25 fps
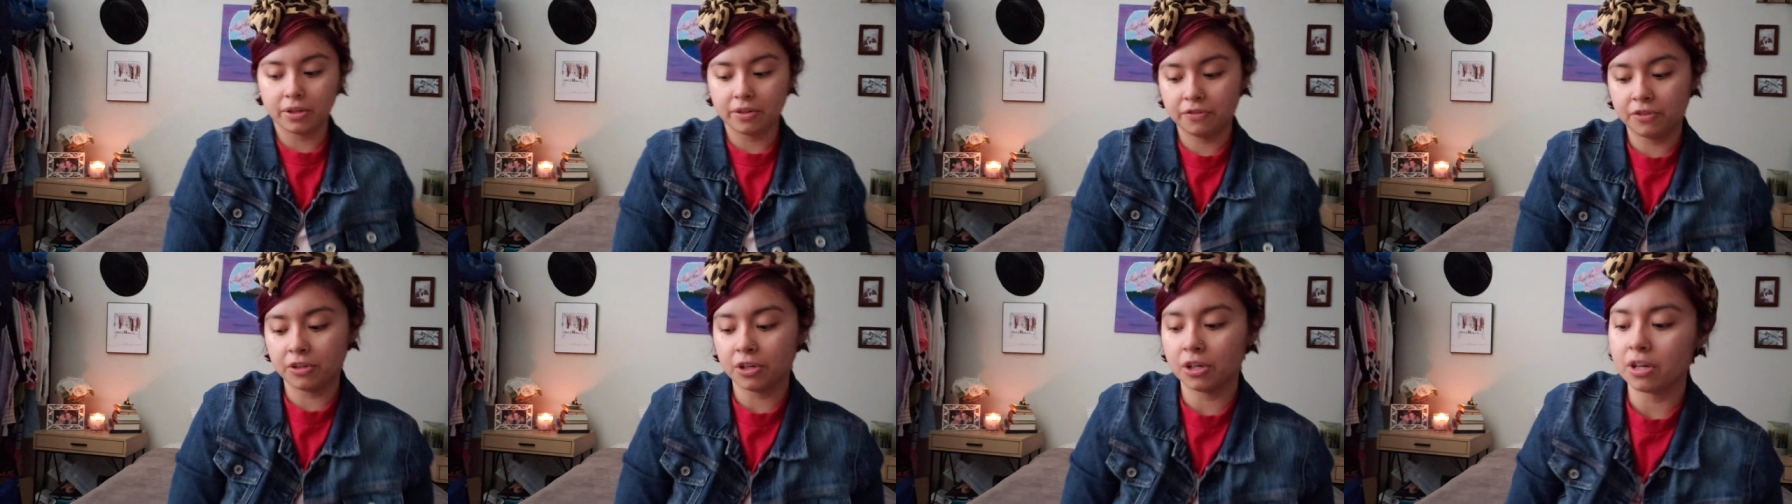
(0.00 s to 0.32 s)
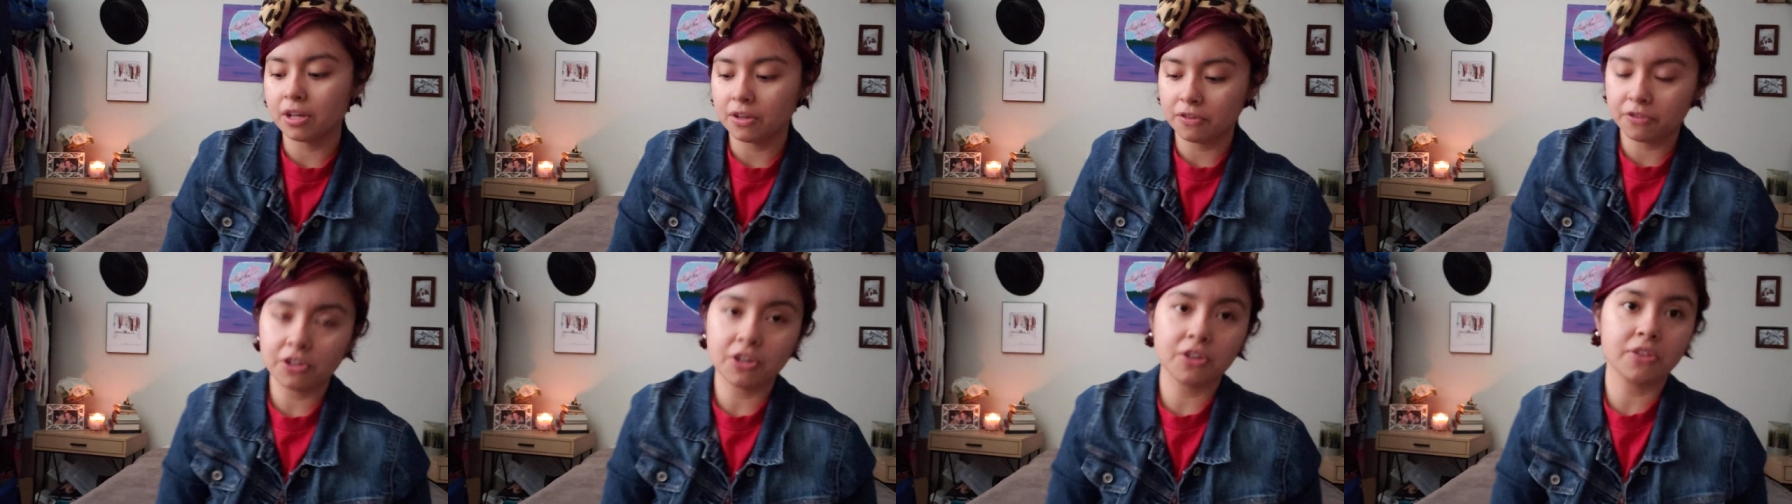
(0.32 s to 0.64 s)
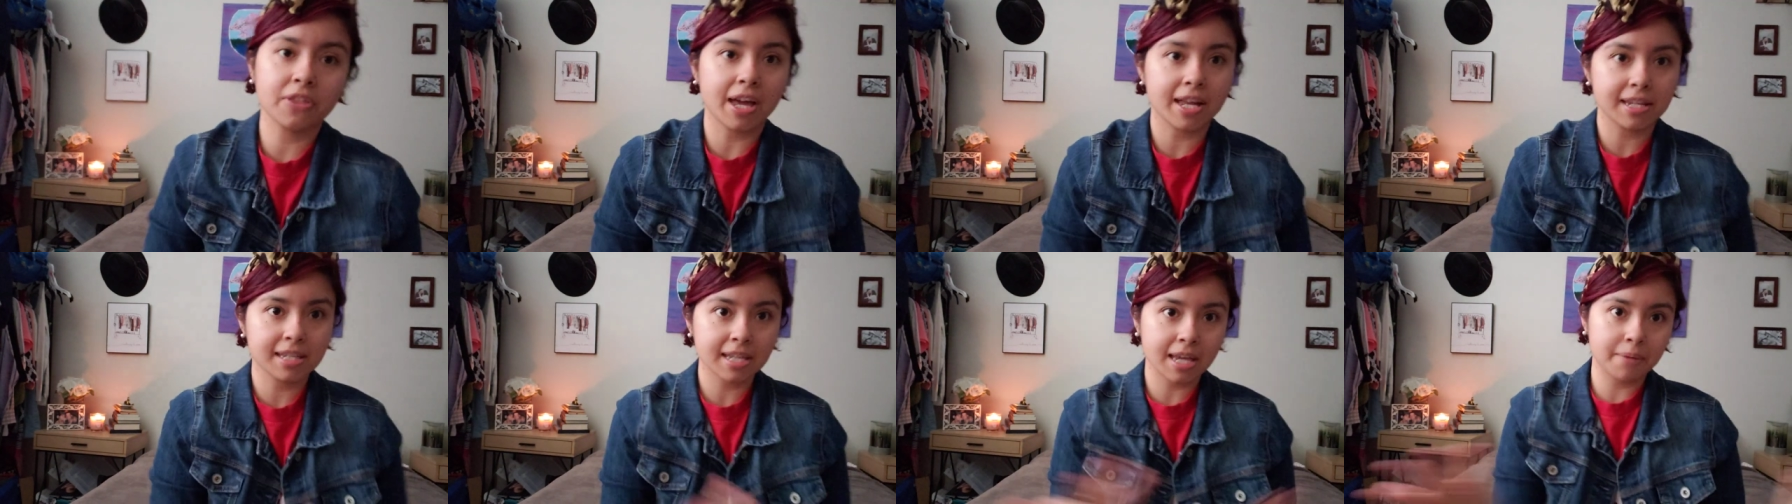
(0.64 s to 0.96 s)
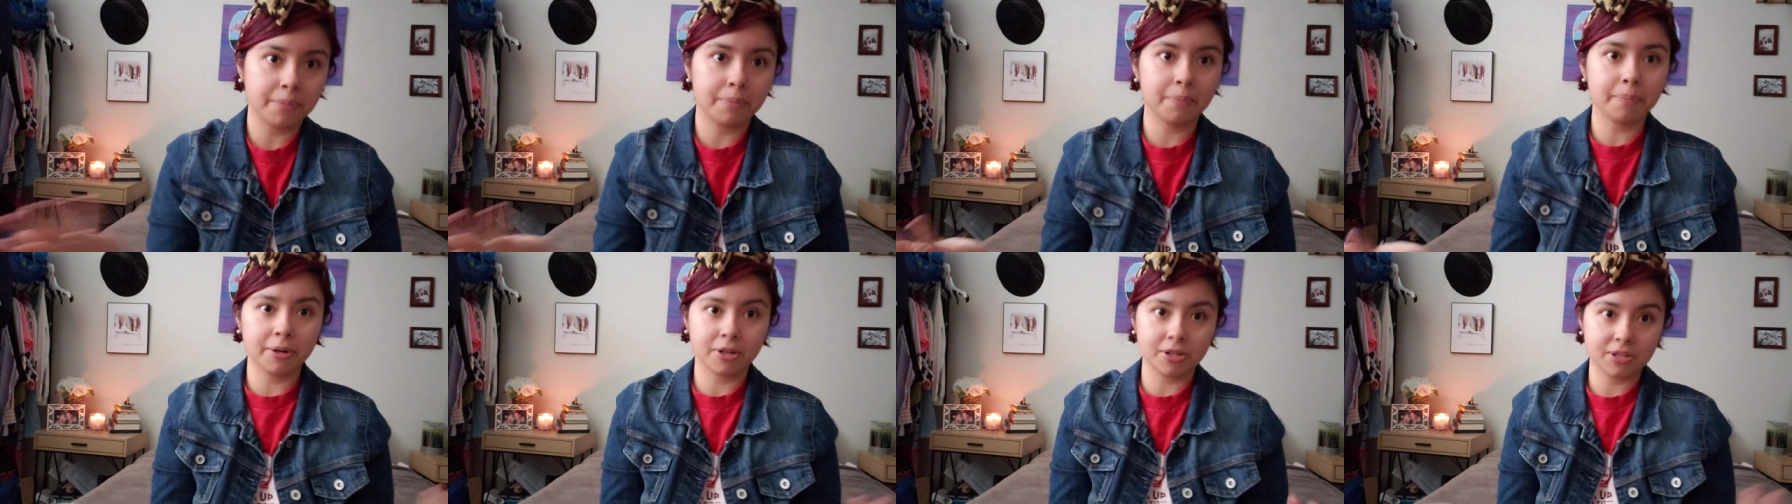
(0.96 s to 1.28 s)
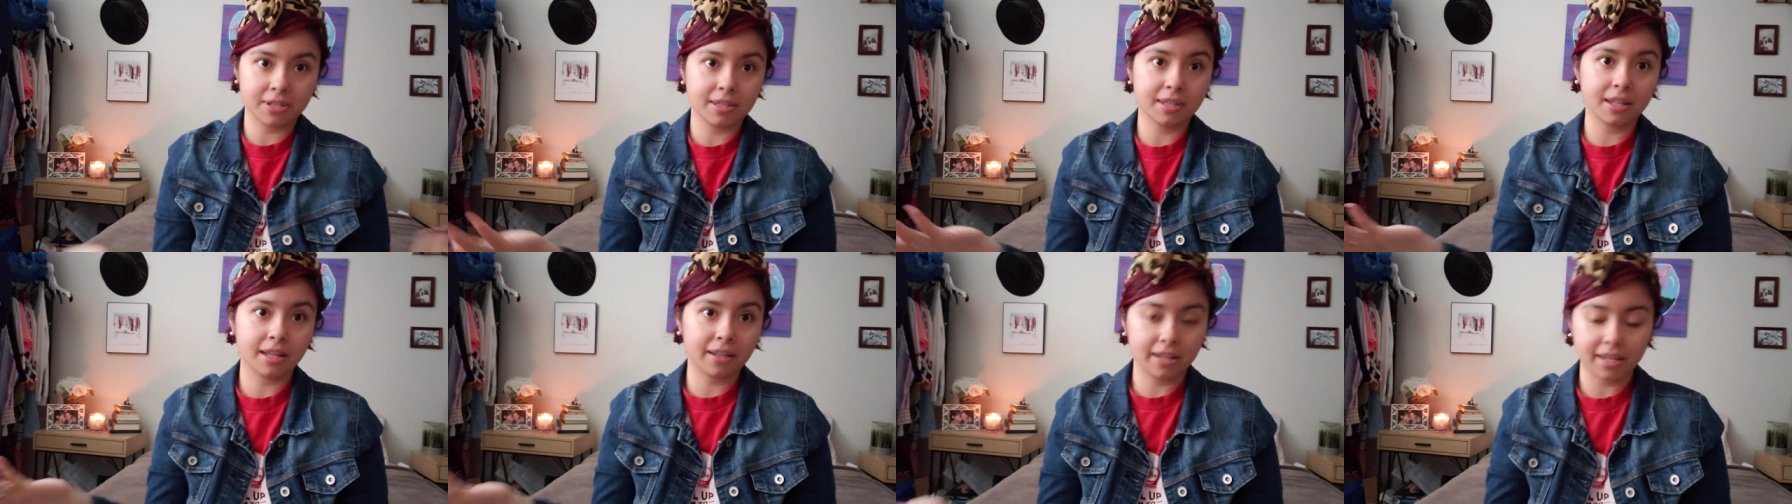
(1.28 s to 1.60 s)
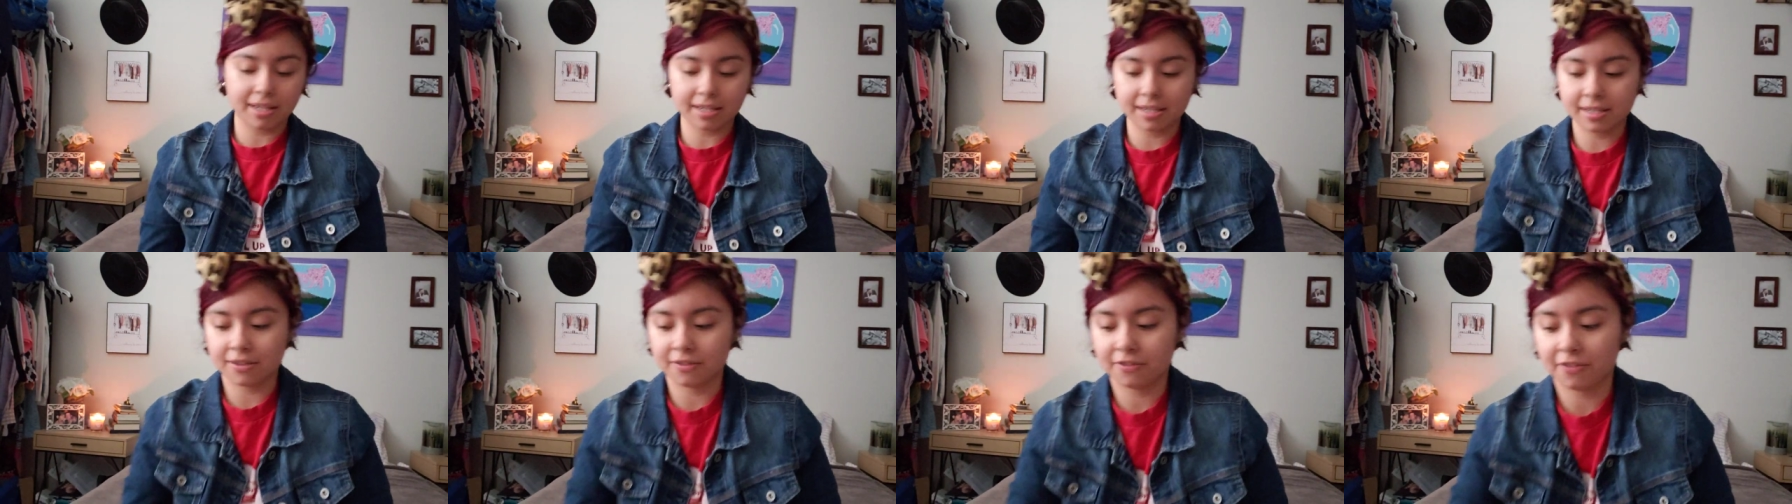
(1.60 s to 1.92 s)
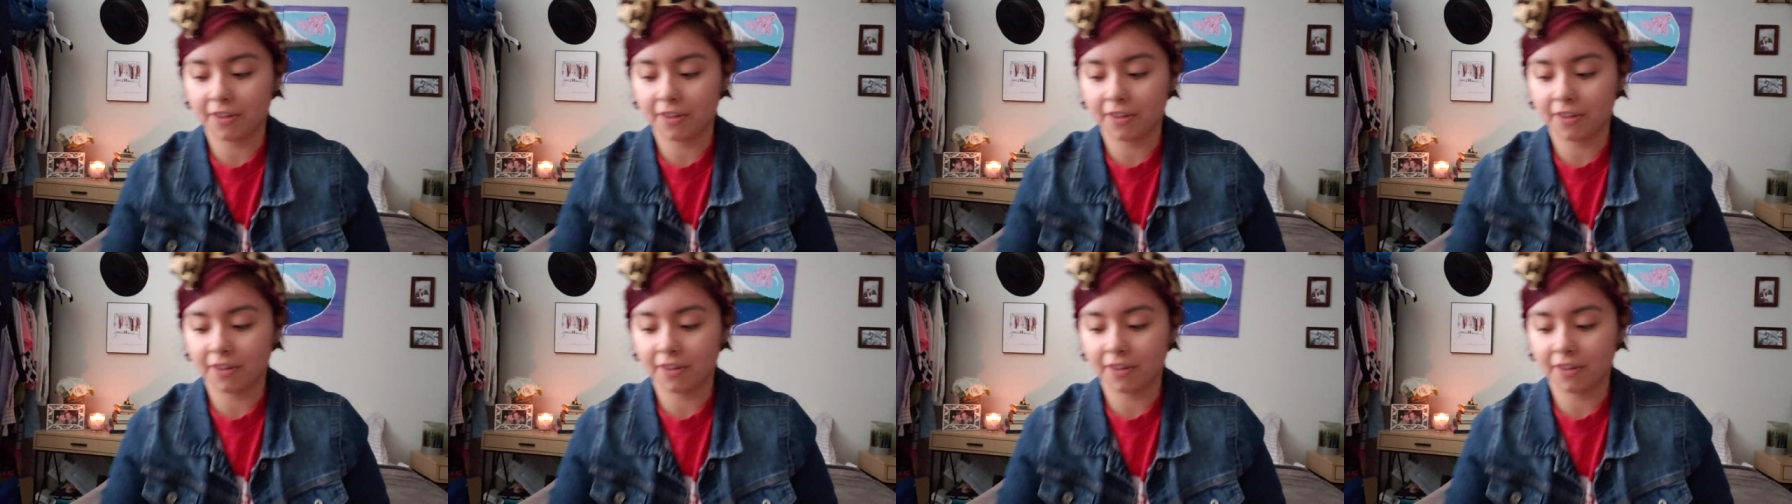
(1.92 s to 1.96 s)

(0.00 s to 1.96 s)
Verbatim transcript: If you're if you're that type of person that likes to